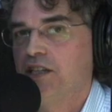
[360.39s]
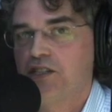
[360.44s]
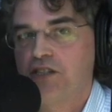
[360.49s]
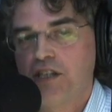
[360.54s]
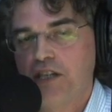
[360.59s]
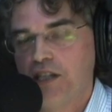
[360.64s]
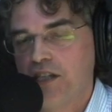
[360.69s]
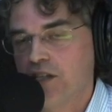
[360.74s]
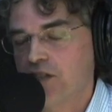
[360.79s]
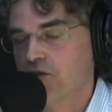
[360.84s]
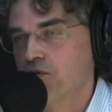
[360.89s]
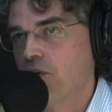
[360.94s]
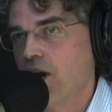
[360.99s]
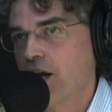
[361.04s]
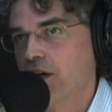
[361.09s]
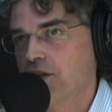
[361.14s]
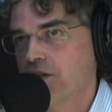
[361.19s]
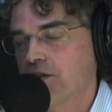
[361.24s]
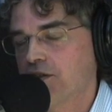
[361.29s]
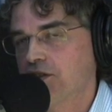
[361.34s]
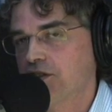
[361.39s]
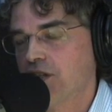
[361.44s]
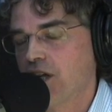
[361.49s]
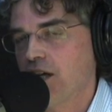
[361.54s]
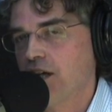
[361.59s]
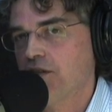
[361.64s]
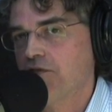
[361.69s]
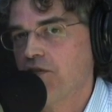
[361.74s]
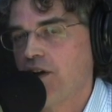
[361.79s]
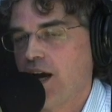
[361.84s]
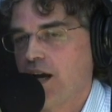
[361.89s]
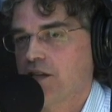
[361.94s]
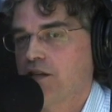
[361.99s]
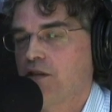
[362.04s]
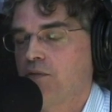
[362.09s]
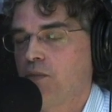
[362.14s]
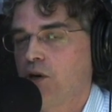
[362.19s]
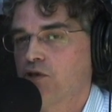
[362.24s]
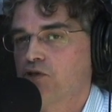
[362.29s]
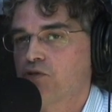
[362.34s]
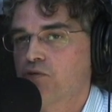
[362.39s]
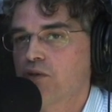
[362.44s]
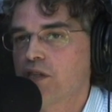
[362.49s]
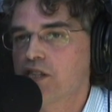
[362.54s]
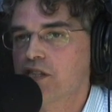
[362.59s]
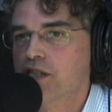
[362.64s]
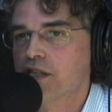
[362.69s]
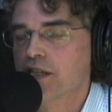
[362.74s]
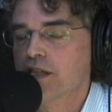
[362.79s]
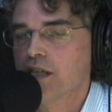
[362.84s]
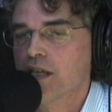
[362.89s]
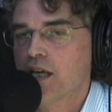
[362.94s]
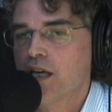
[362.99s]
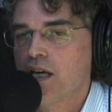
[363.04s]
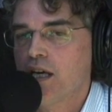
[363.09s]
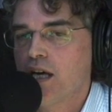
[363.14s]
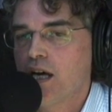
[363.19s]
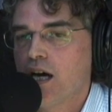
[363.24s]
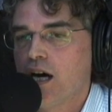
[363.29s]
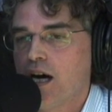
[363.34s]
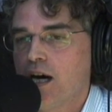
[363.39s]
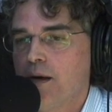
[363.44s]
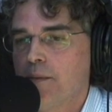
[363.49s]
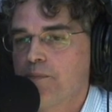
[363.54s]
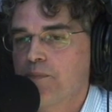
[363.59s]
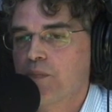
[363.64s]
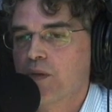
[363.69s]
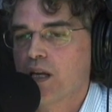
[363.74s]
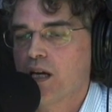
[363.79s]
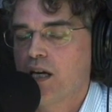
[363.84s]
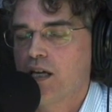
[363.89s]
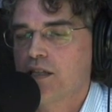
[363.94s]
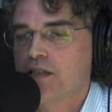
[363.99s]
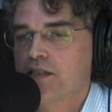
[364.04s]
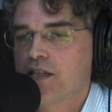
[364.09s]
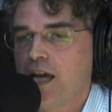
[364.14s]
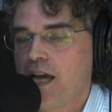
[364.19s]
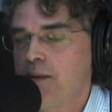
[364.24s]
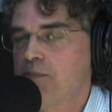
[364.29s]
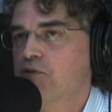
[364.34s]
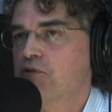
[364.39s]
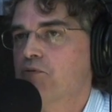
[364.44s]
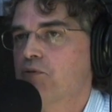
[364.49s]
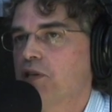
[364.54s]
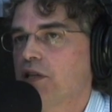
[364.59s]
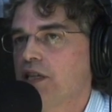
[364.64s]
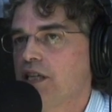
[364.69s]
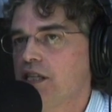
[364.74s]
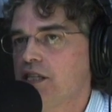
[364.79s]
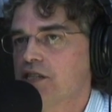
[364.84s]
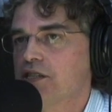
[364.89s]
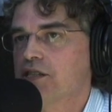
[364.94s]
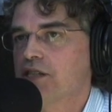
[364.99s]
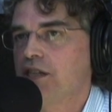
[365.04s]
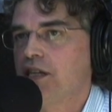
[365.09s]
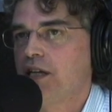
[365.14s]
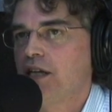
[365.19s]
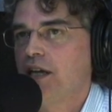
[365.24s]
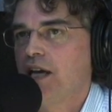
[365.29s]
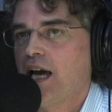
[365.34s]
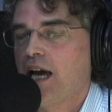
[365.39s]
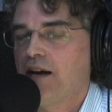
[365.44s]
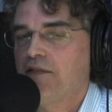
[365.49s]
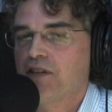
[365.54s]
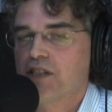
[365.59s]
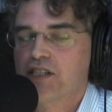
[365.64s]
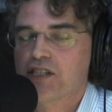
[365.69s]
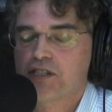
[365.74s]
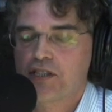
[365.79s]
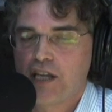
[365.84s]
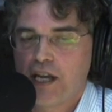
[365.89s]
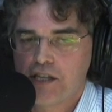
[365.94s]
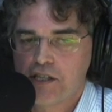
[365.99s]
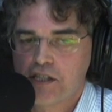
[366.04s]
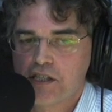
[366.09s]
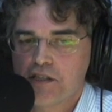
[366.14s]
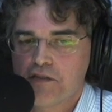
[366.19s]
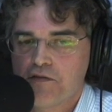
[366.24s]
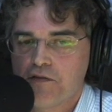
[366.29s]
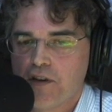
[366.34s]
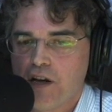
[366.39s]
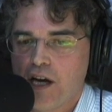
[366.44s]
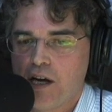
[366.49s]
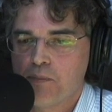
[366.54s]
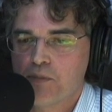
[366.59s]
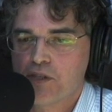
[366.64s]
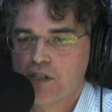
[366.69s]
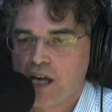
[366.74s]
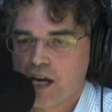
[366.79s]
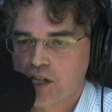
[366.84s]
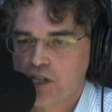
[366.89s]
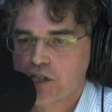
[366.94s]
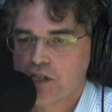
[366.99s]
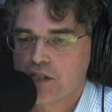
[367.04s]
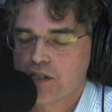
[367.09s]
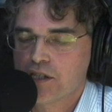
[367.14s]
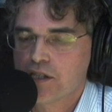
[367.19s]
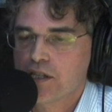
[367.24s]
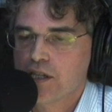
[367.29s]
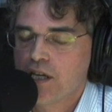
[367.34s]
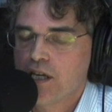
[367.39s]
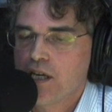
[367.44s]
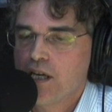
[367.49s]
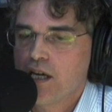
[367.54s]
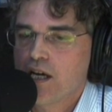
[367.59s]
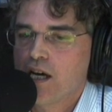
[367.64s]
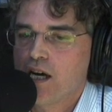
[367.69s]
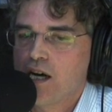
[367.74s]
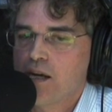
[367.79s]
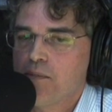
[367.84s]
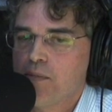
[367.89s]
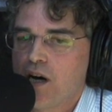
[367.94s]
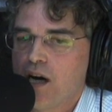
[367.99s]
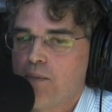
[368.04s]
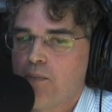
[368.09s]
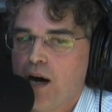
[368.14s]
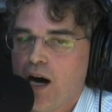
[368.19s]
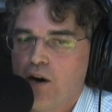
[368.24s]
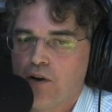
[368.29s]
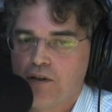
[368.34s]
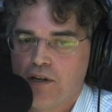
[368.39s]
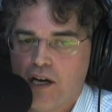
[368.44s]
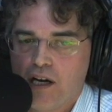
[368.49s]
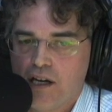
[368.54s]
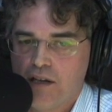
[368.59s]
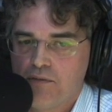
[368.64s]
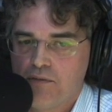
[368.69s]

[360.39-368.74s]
it's in his records. In fact, the most recent tapes released have extensive sections about